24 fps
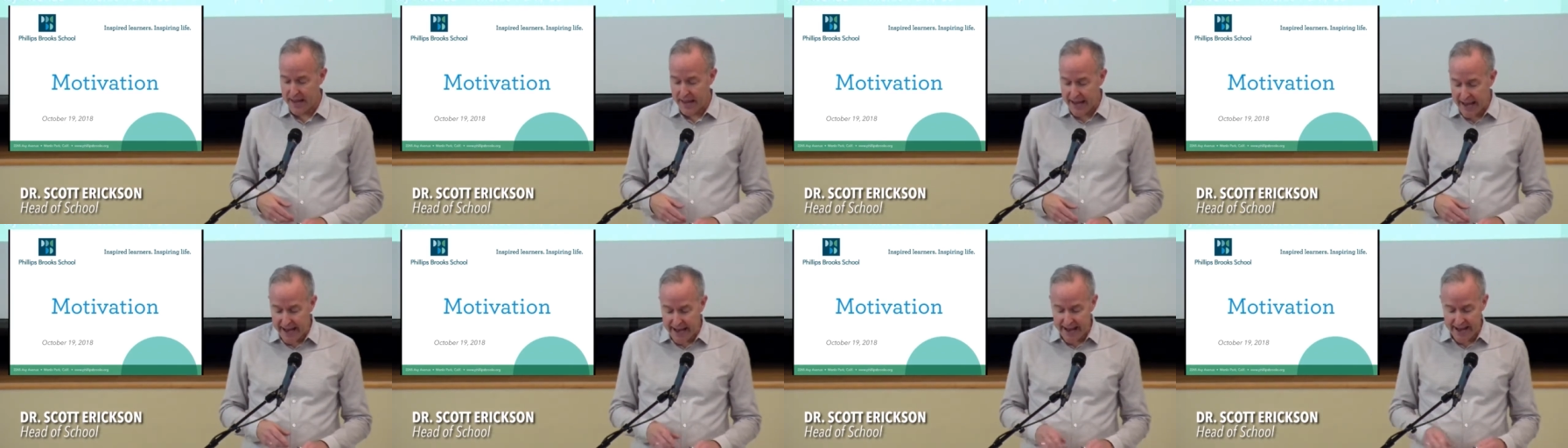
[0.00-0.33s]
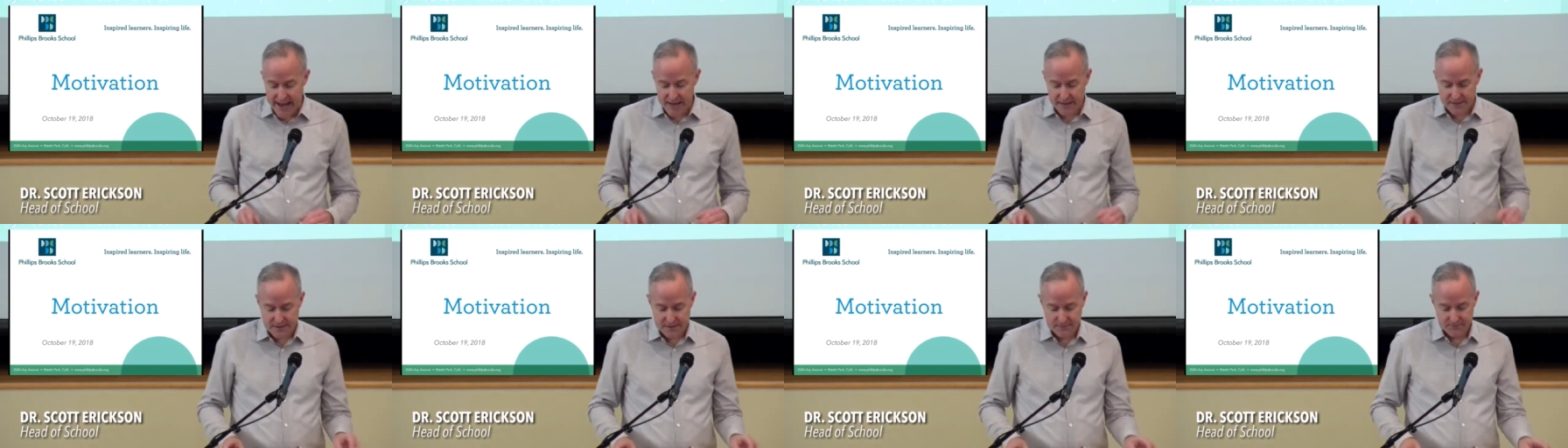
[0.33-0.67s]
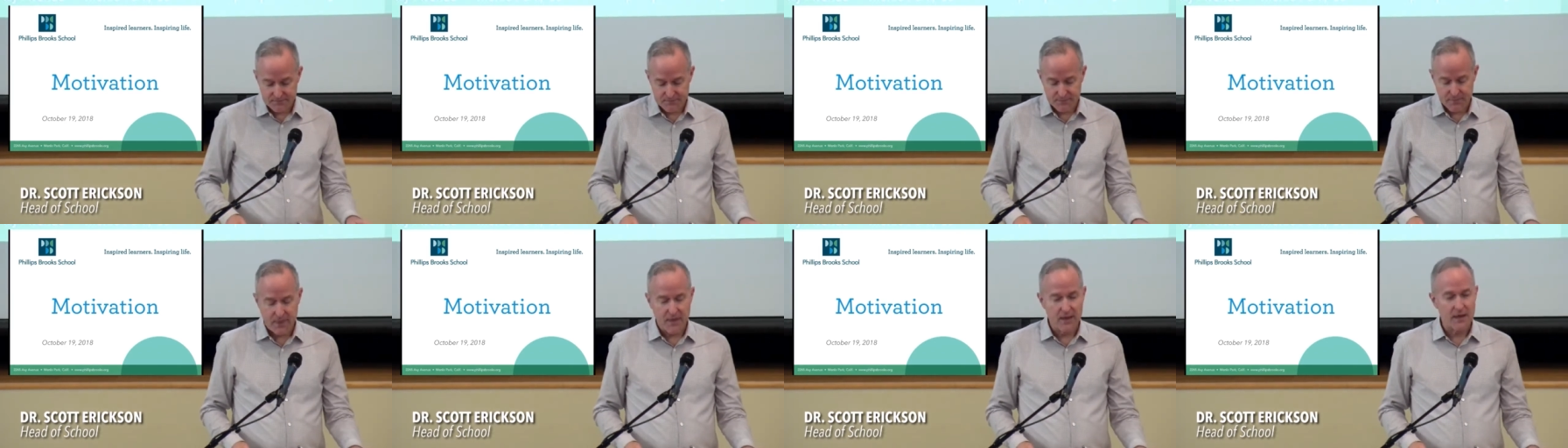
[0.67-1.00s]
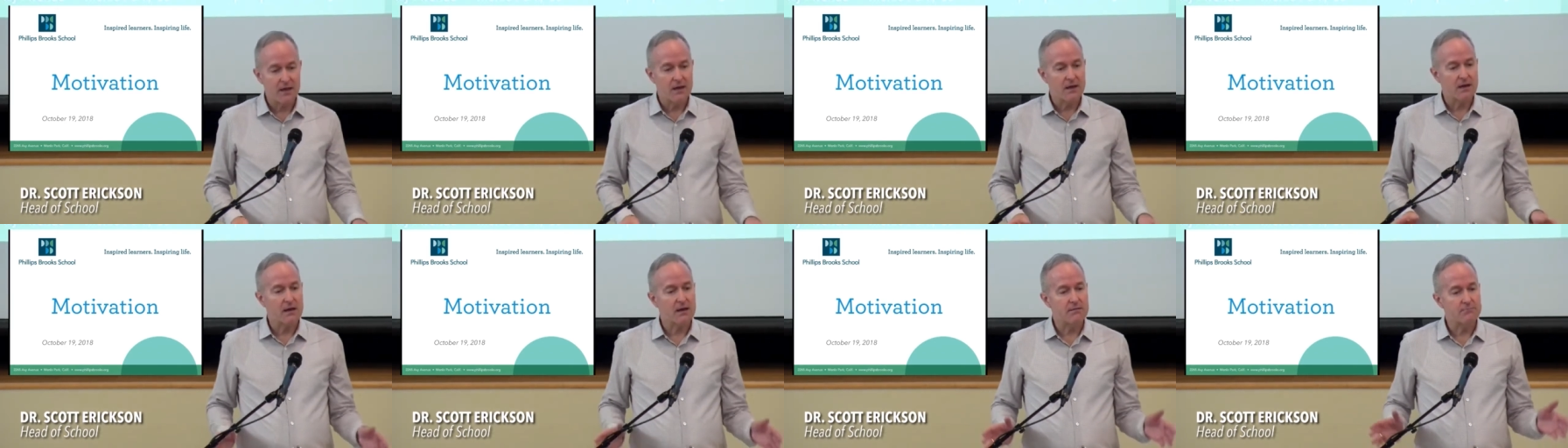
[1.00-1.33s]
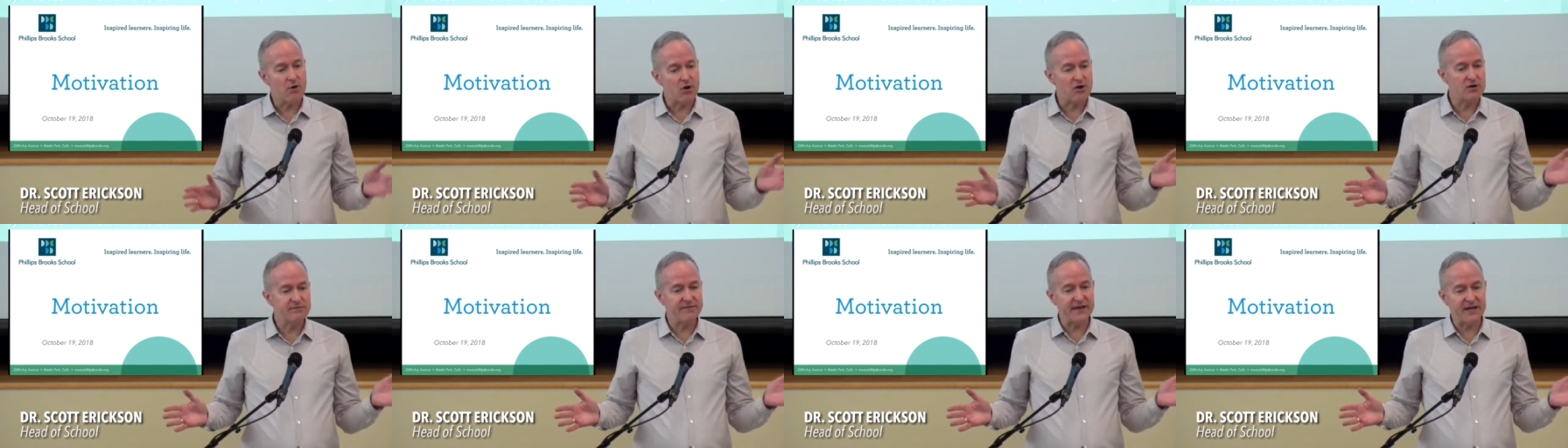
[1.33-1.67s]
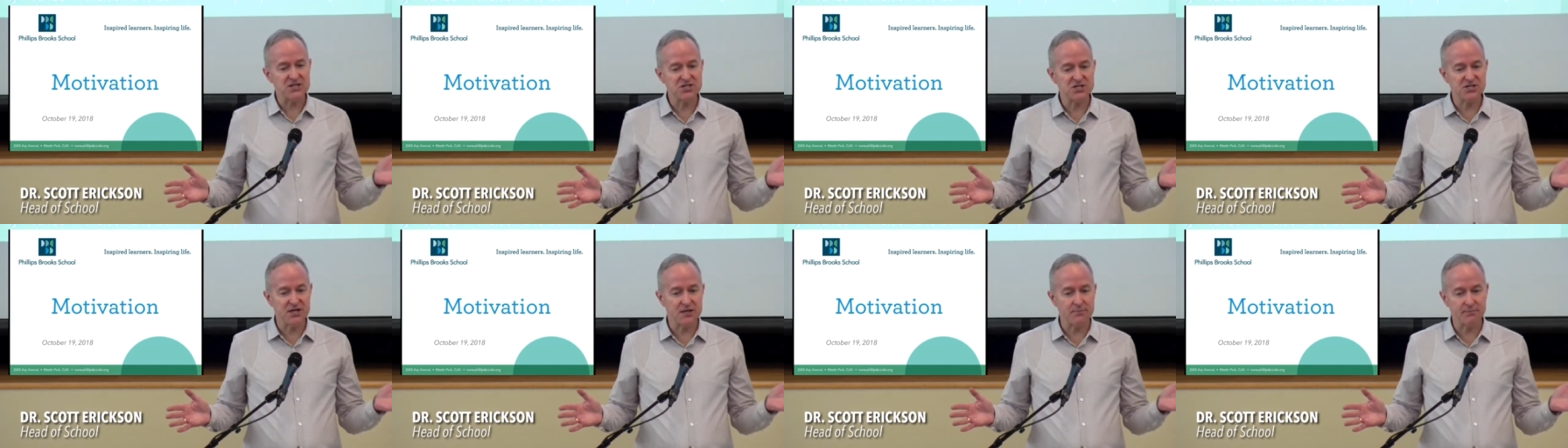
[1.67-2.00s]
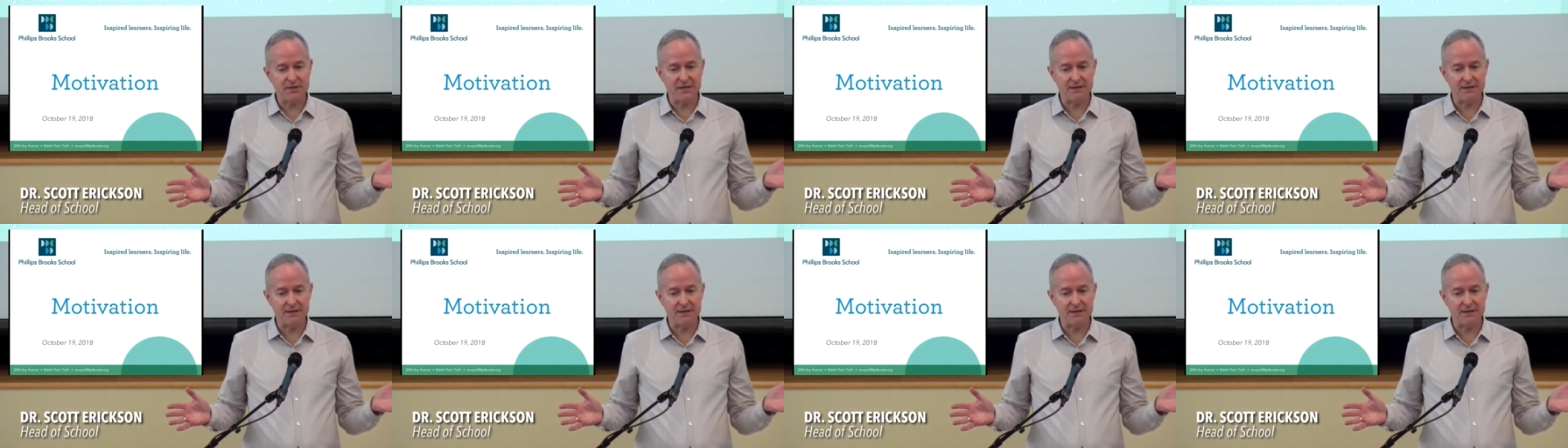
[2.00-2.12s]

And motivation at